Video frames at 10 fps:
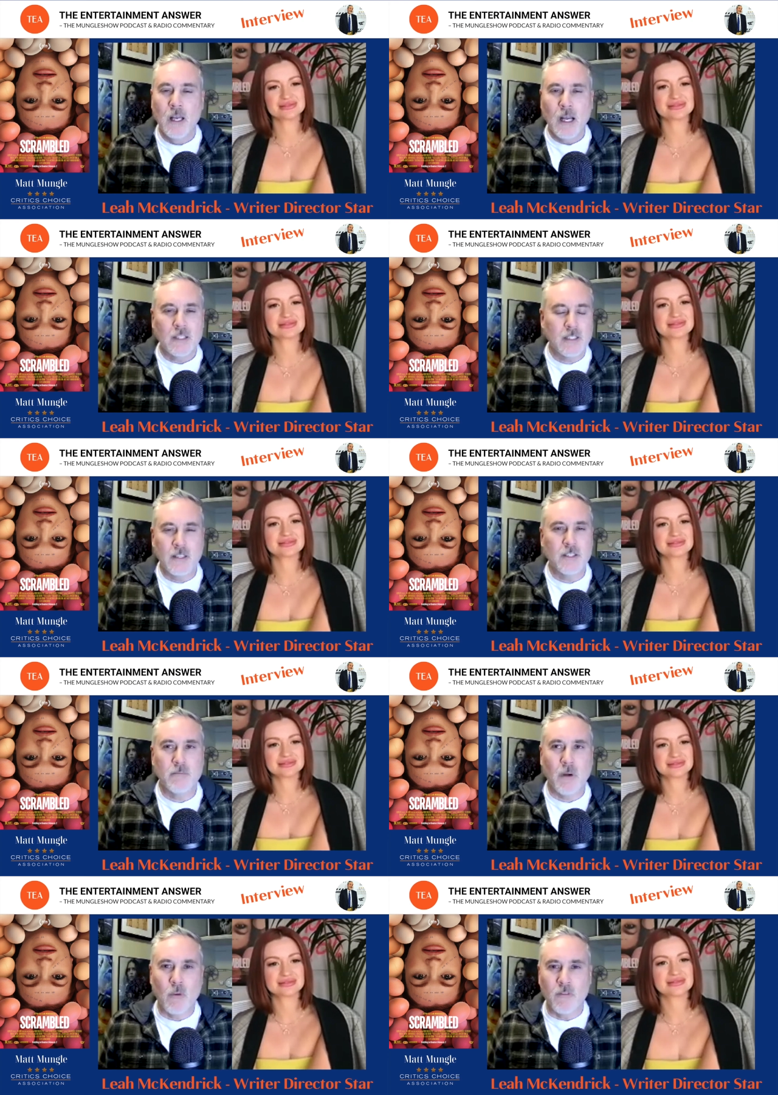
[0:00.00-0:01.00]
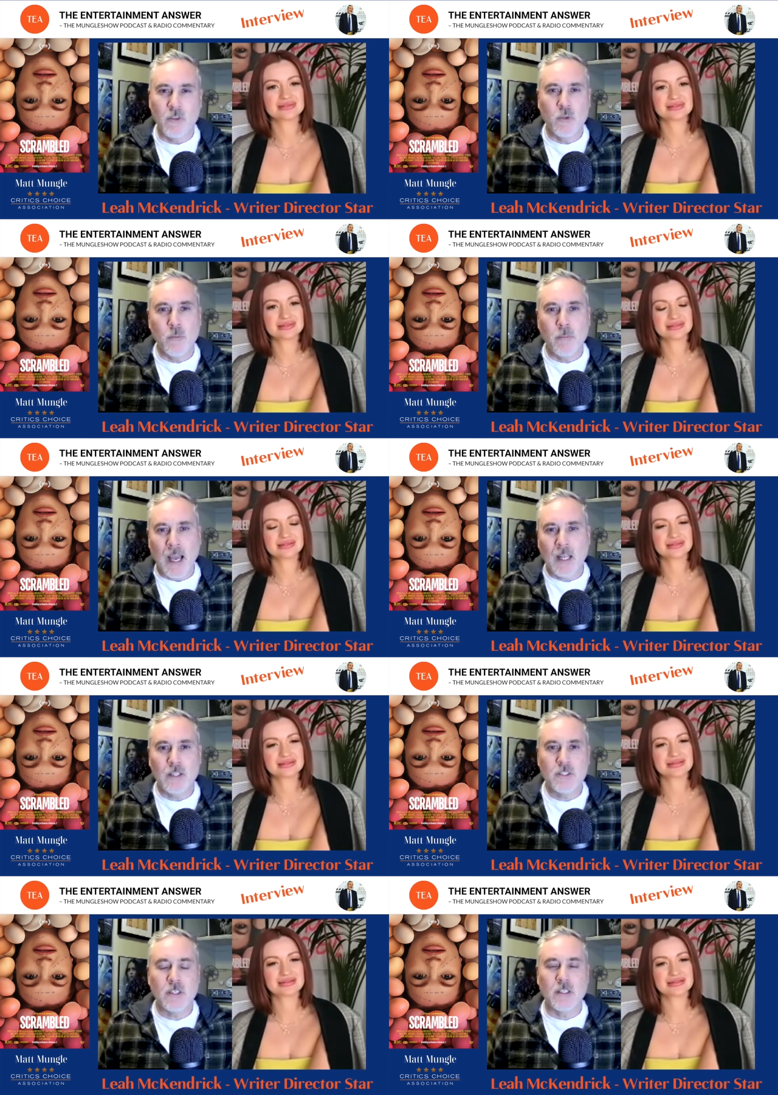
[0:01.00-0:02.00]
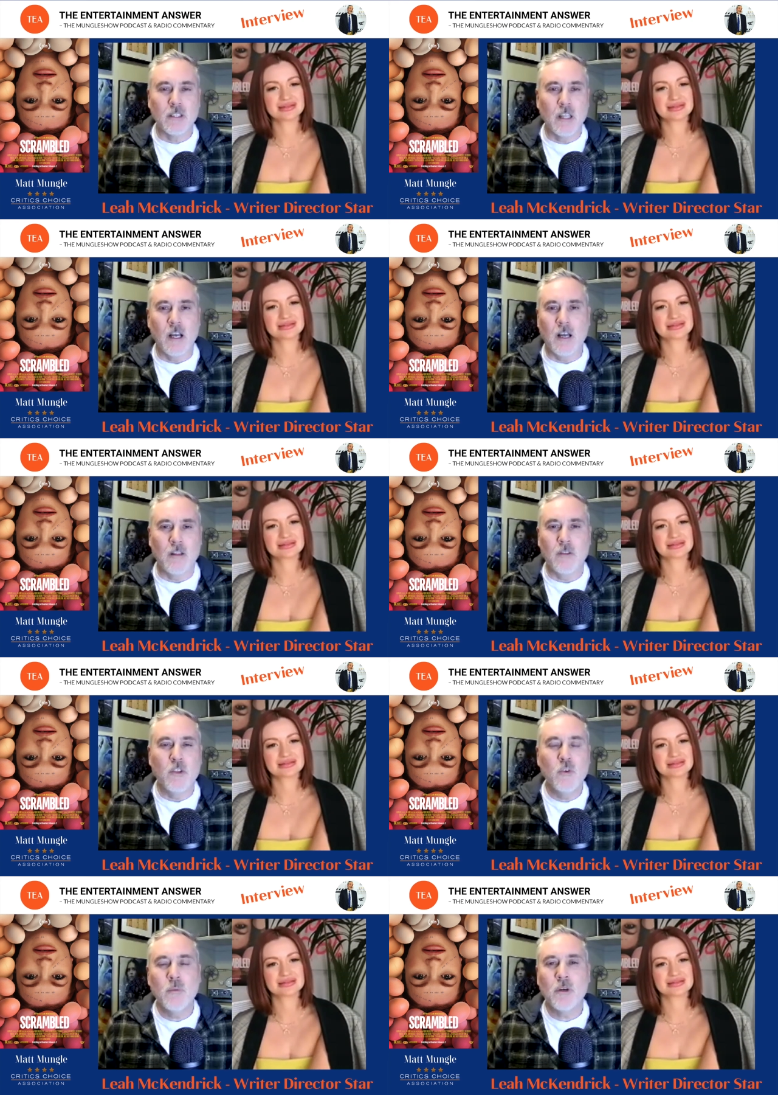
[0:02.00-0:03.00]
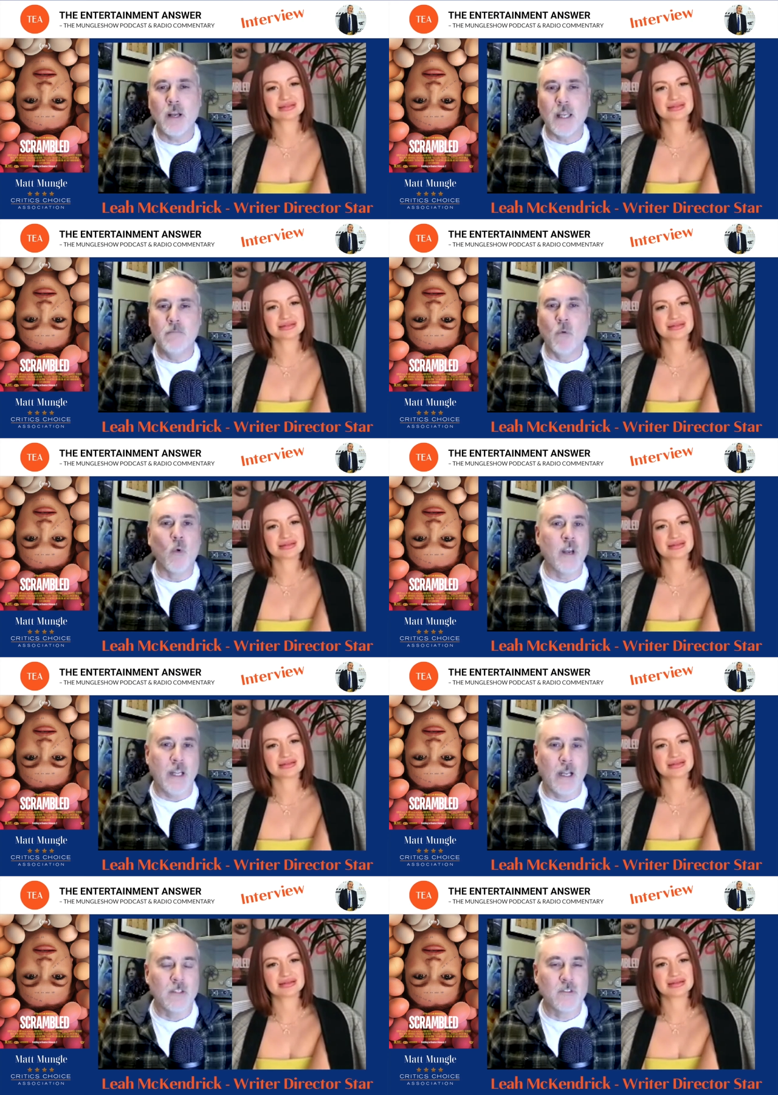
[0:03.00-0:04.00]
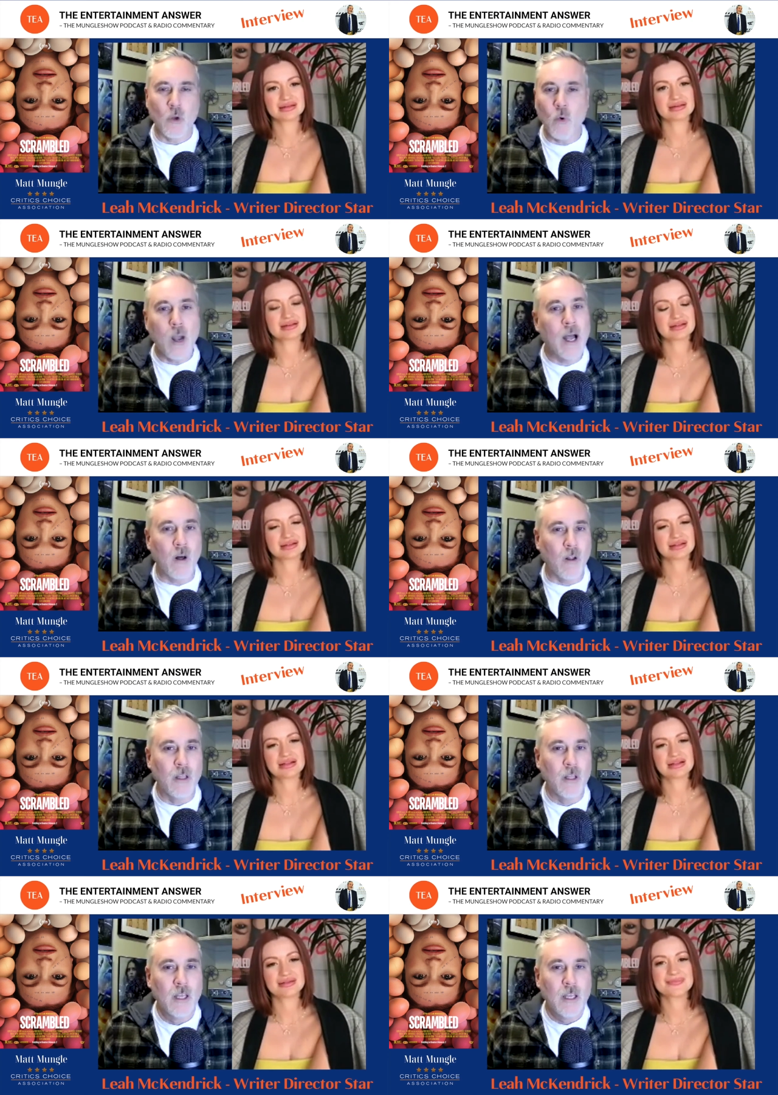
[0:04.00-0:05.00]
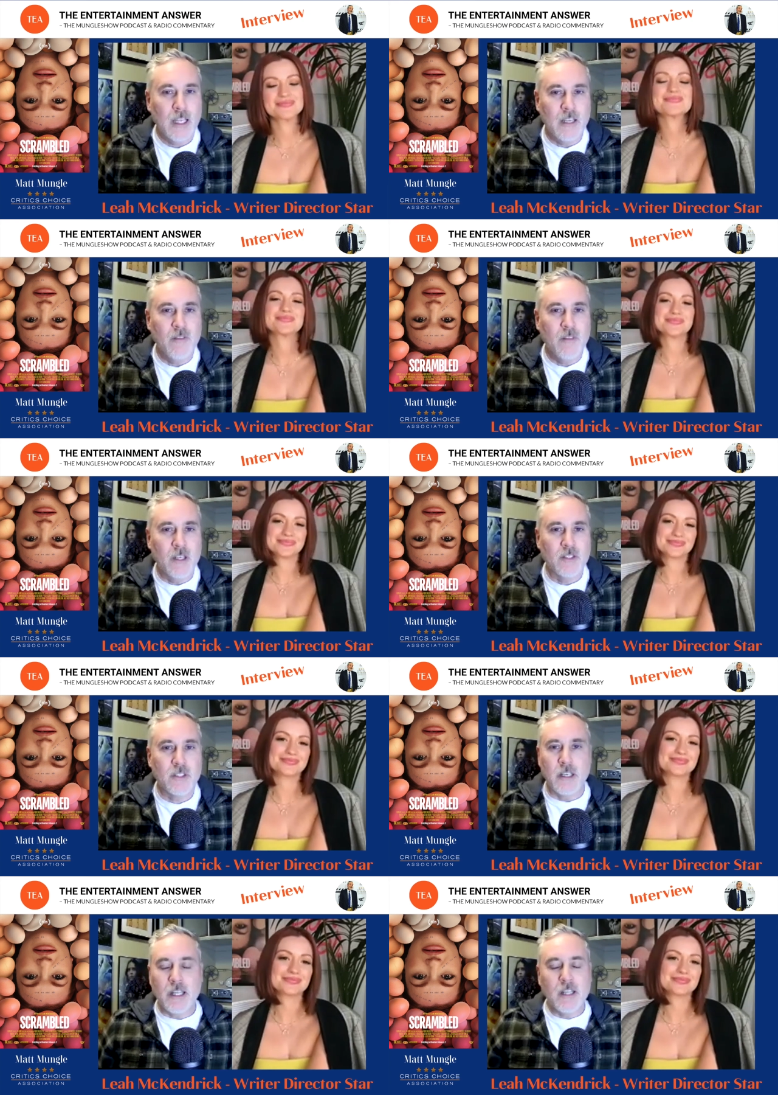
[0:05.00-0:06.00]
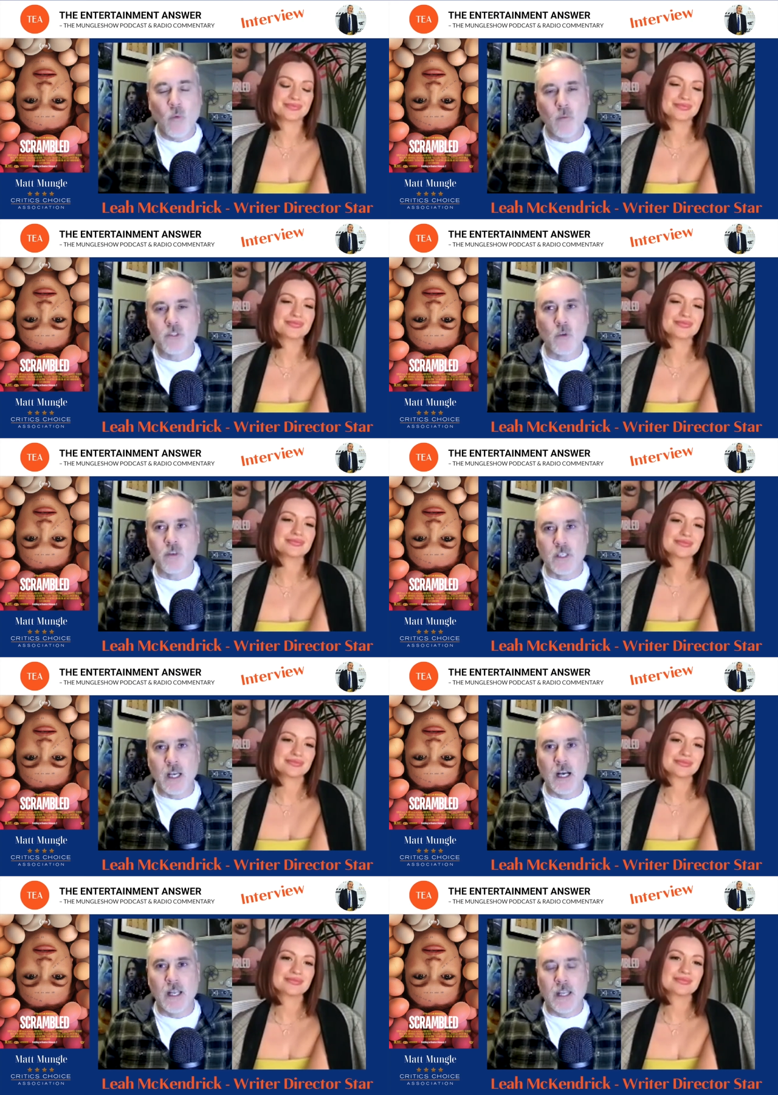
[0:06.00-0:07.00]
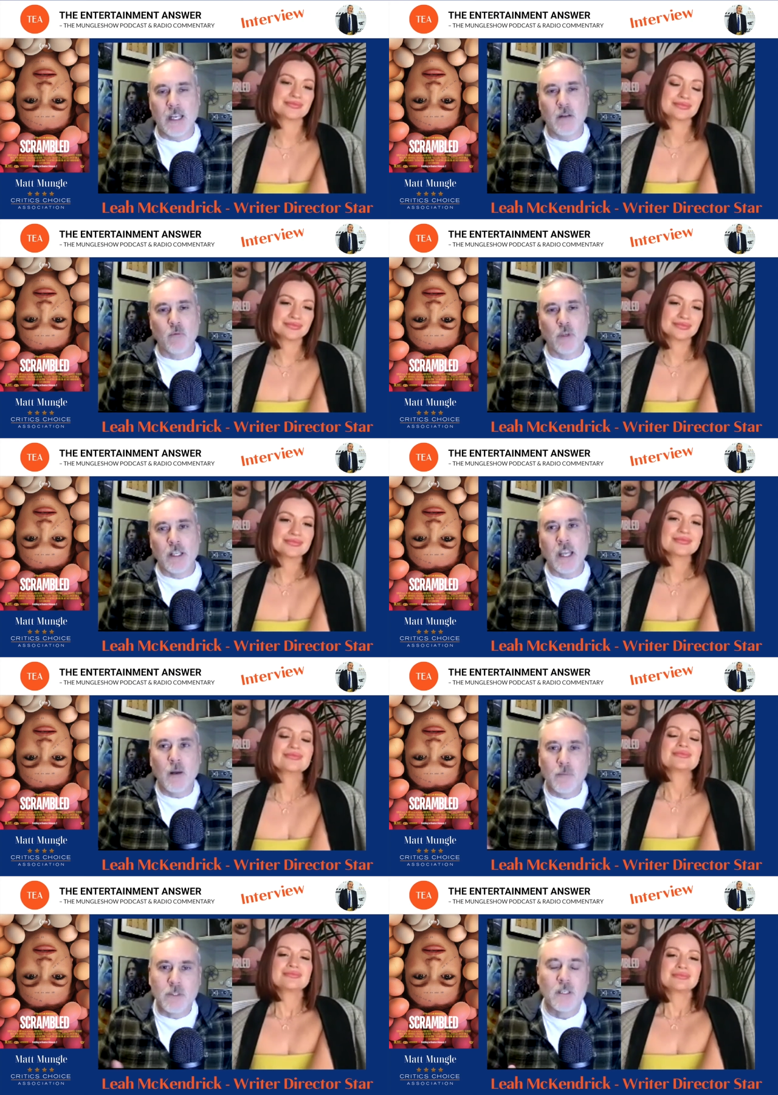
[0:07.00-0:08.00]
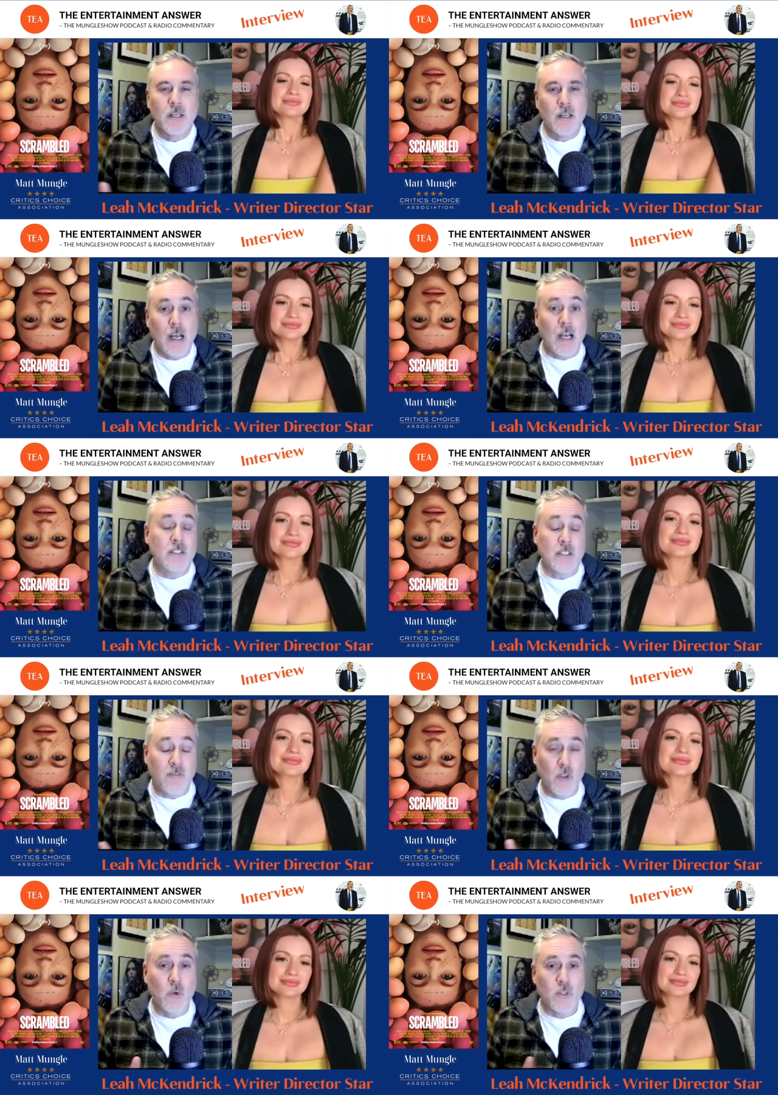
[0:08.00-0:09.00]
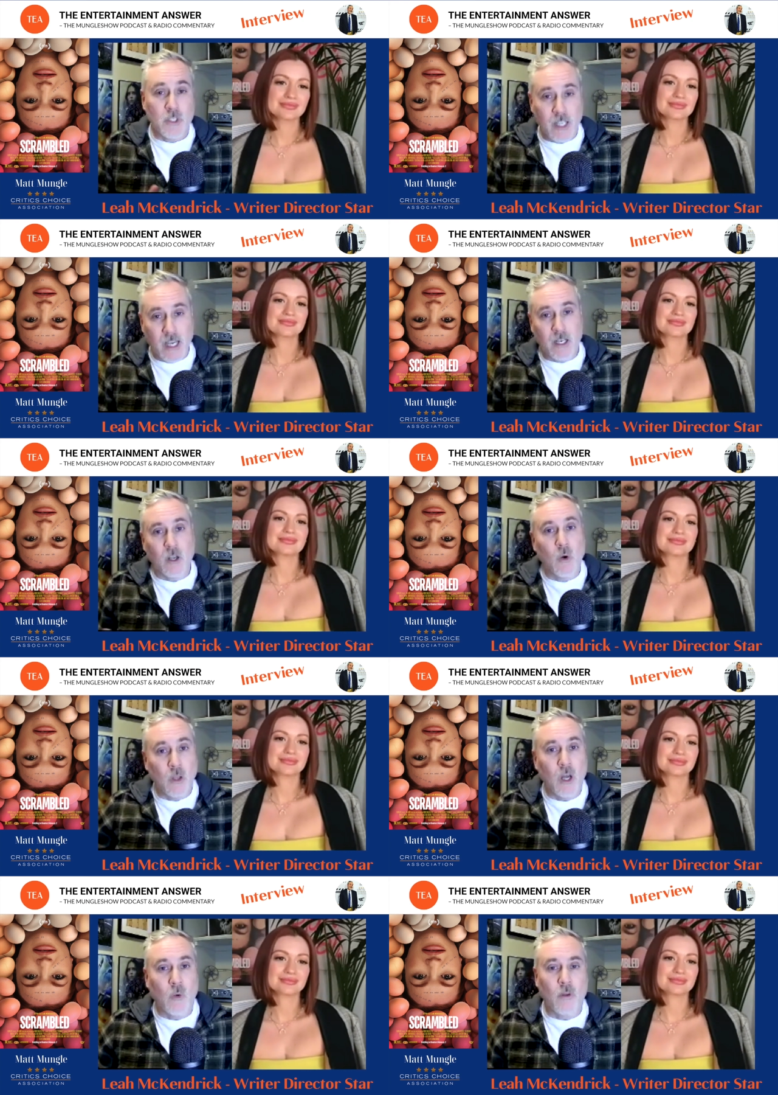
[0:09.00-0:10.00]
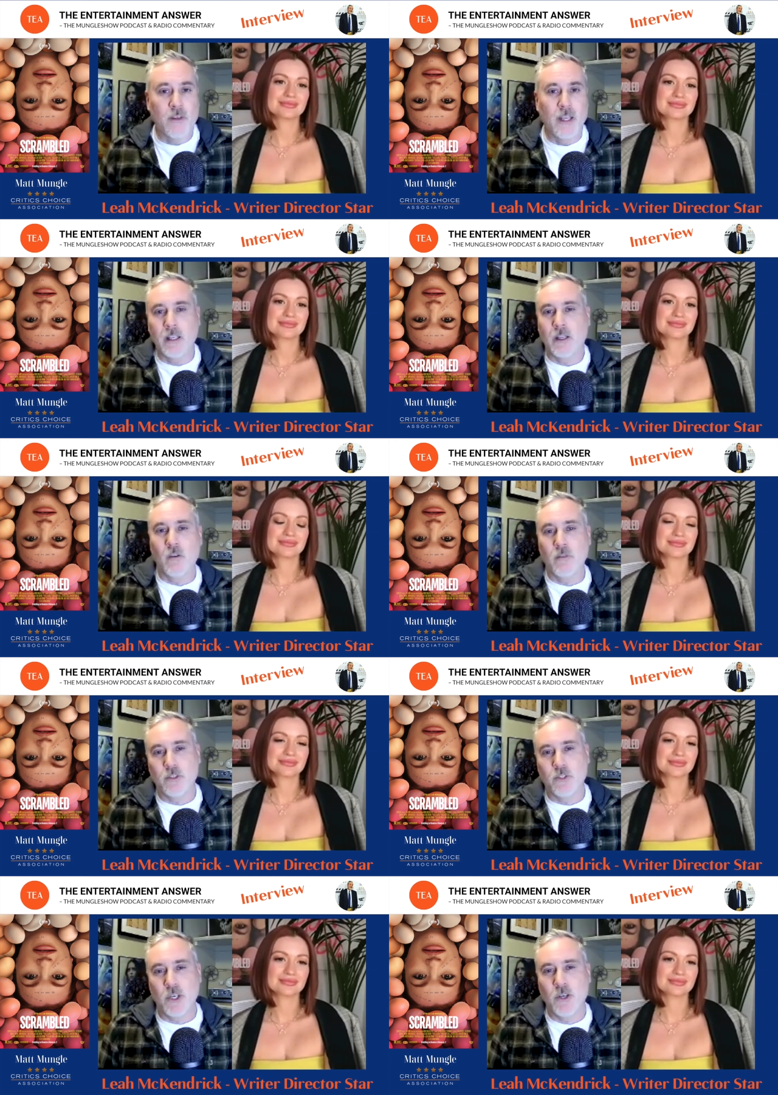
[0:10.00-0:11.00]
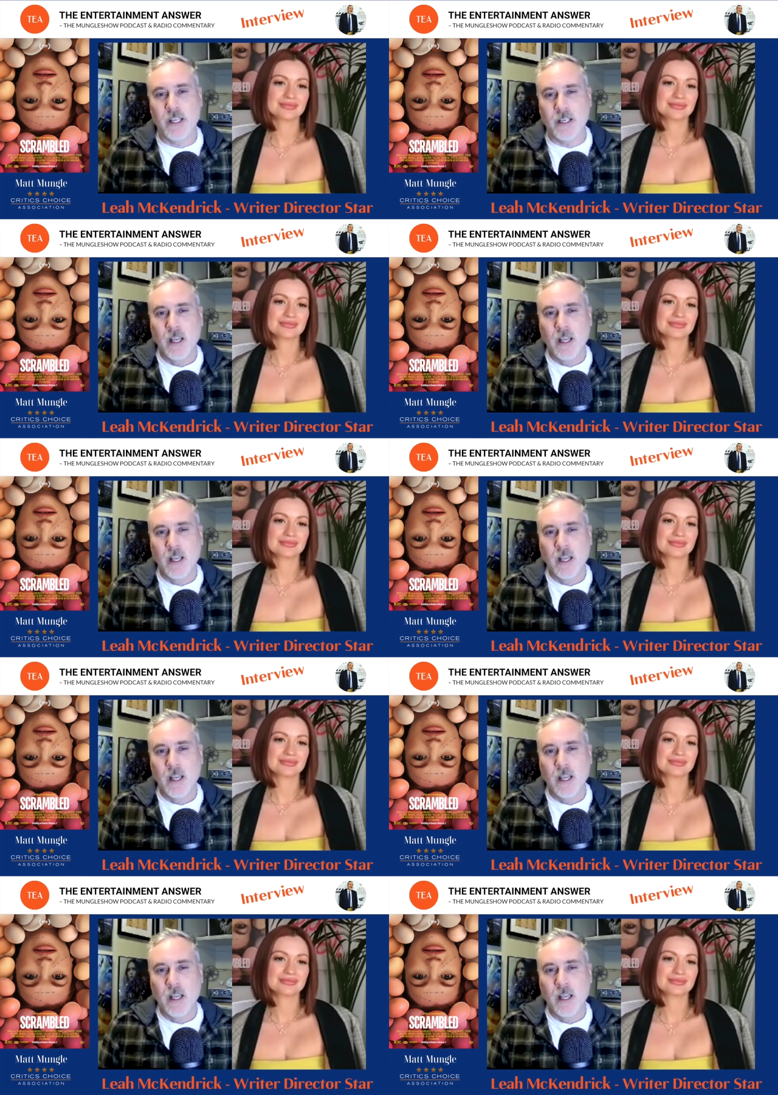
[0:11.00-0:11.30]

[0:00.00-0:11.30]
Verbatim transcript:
Speaker 1: i said this in my review you balanced uh, humor and mourning so well in this that neither one was overdone and it really helped us as viewers to kind of go along with Nellie on this journey